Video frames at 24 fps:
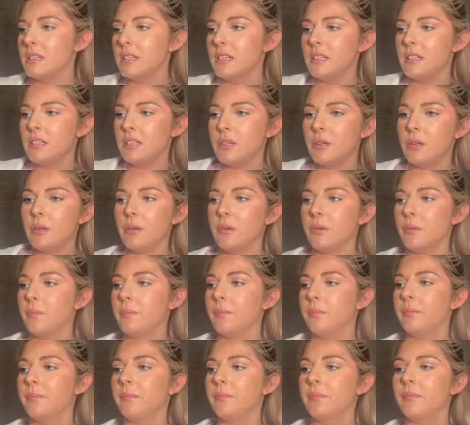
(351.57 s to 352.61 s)
I need
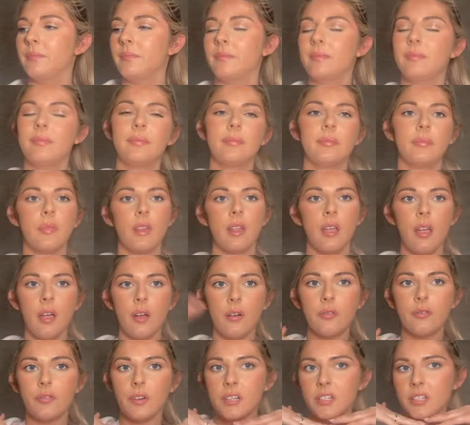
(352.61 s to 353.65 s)
to
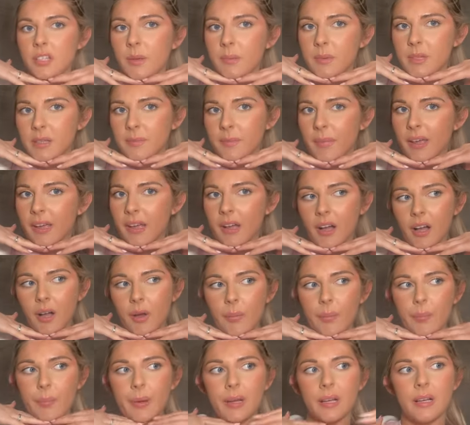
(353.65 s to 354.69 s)
freshen up this makeup.
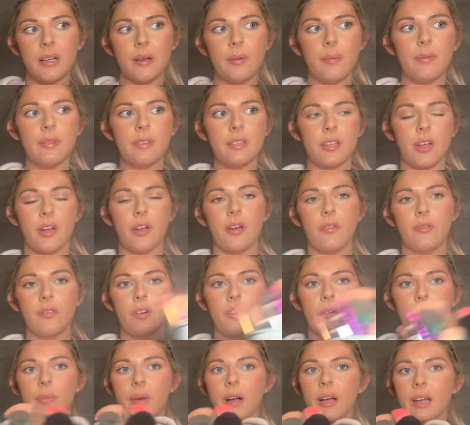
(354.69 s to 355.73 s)
So I've
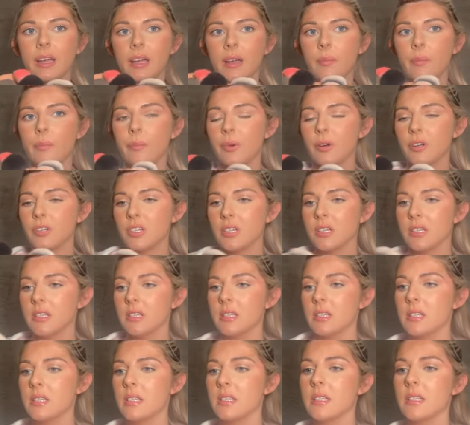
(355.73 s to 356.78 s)
got my
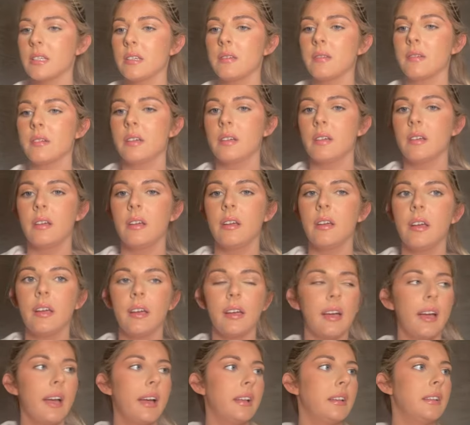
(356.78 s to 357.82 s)
brushes
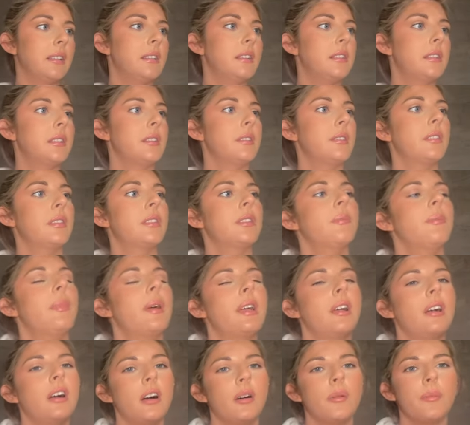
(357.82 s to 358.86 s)
and
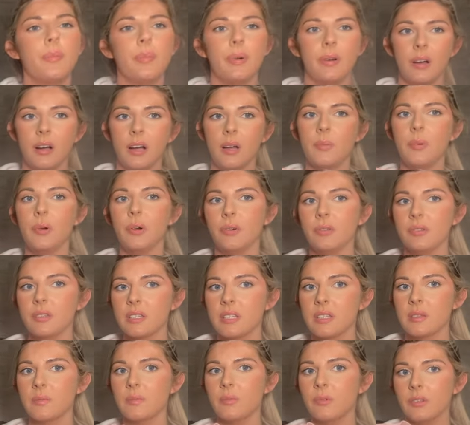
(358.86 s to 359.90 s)
makeup I put on
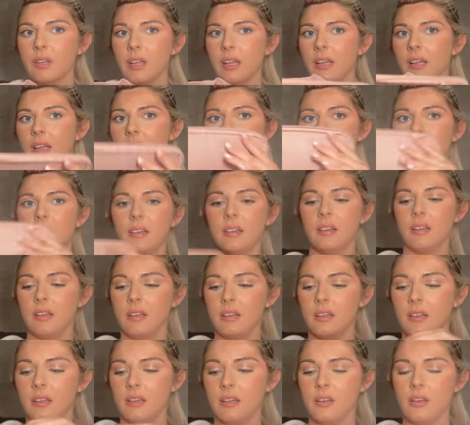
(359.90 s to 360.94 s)
this morning.
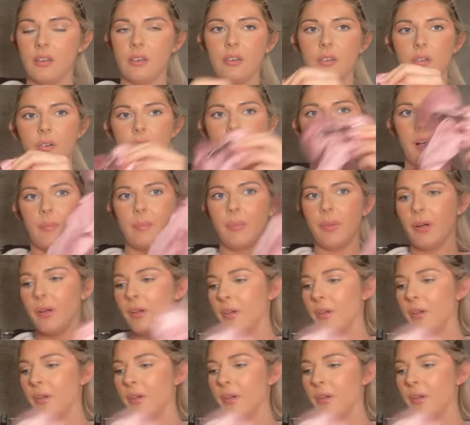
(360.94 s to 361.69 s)
Not that bow,